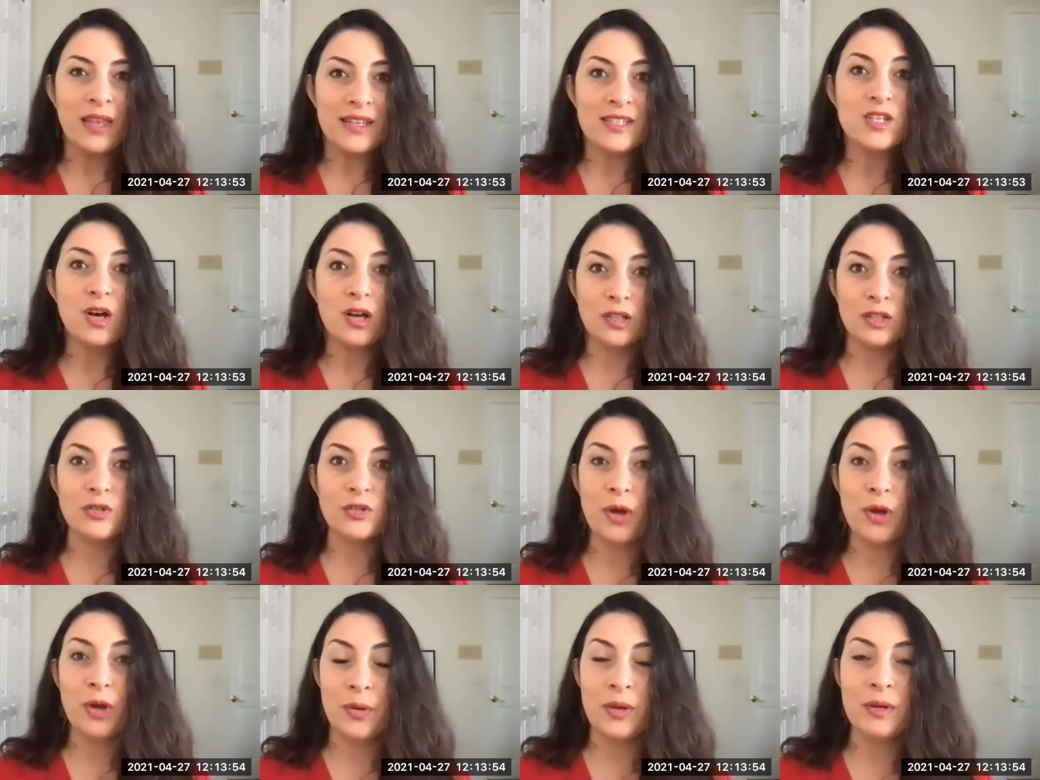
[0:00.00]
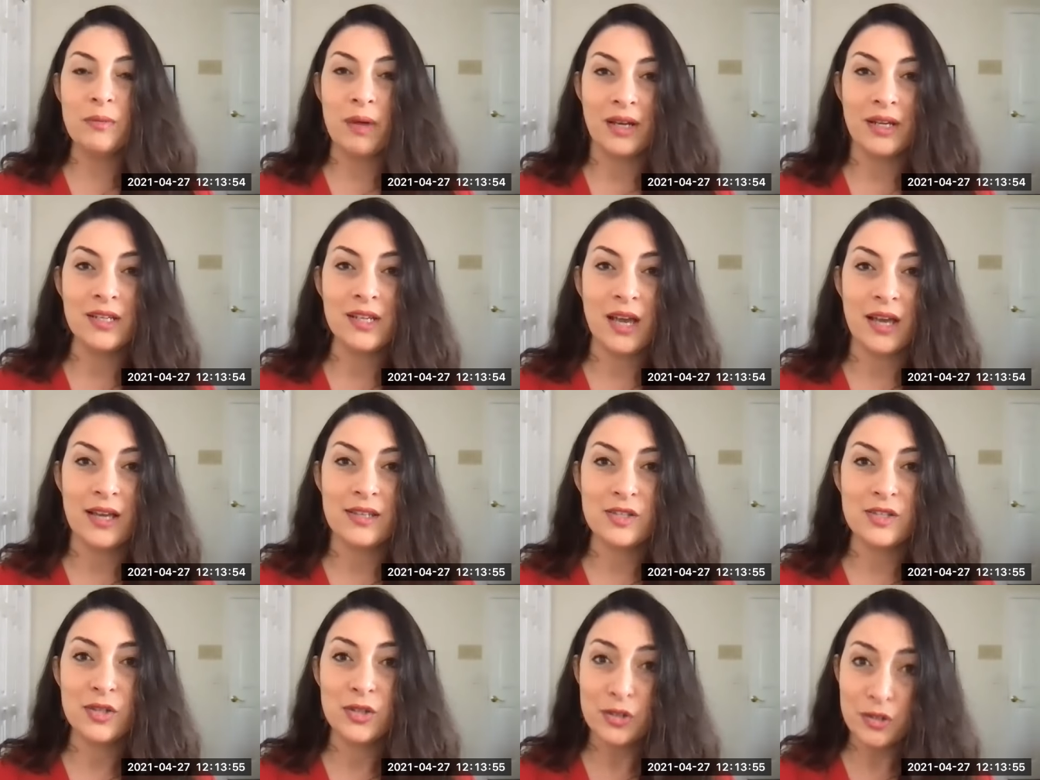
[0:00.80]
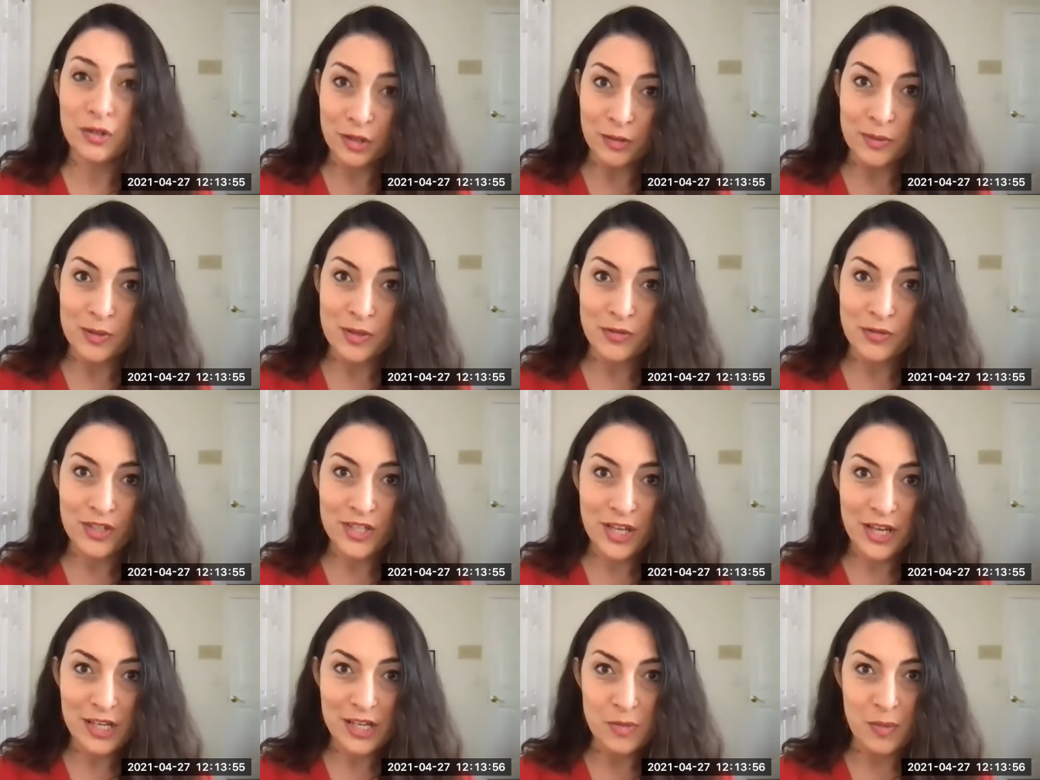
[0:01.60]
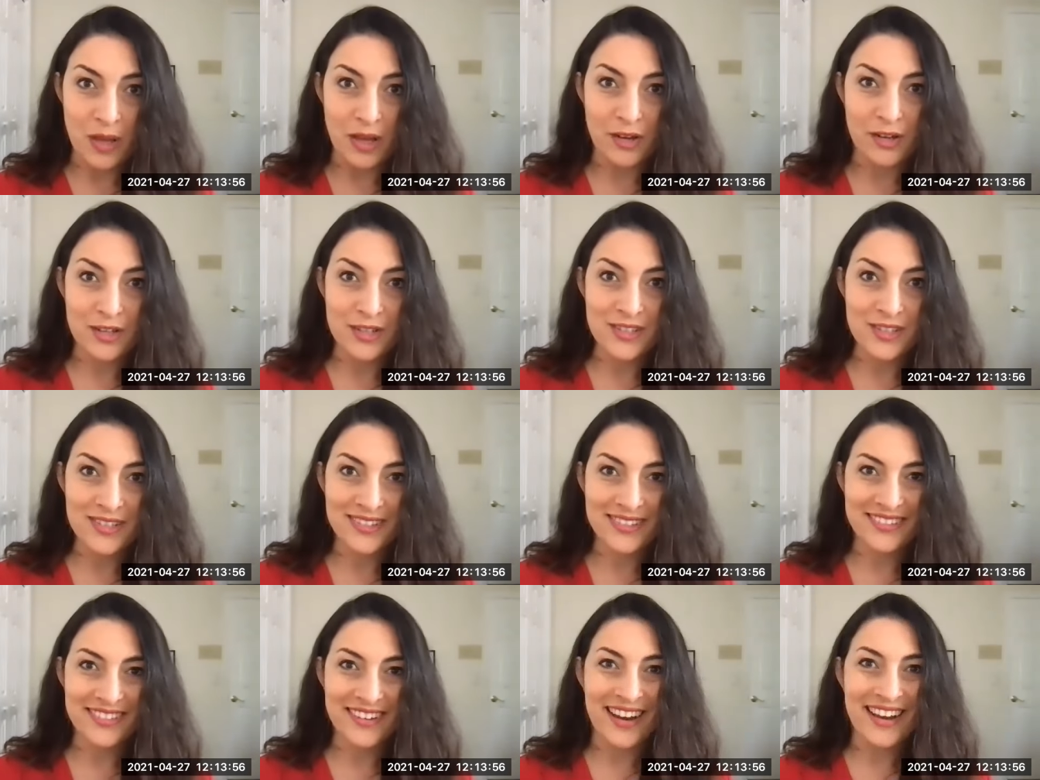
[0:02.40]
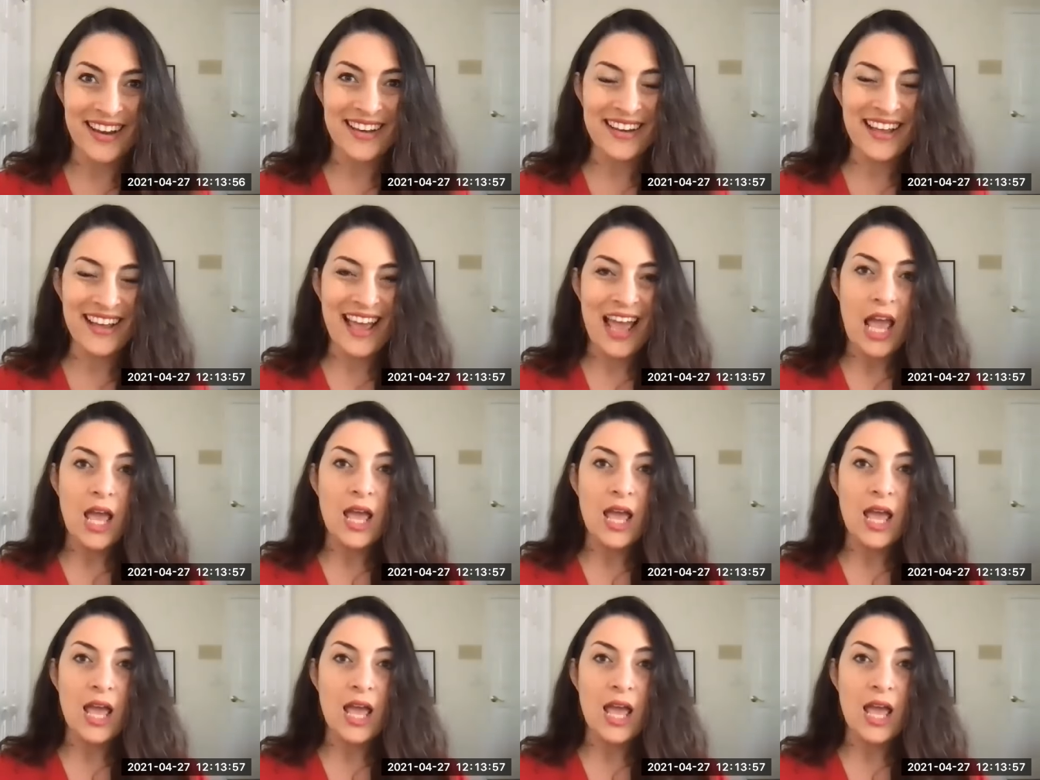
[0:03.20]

is called Grow and Monetize Your Groups for Changemakers, right?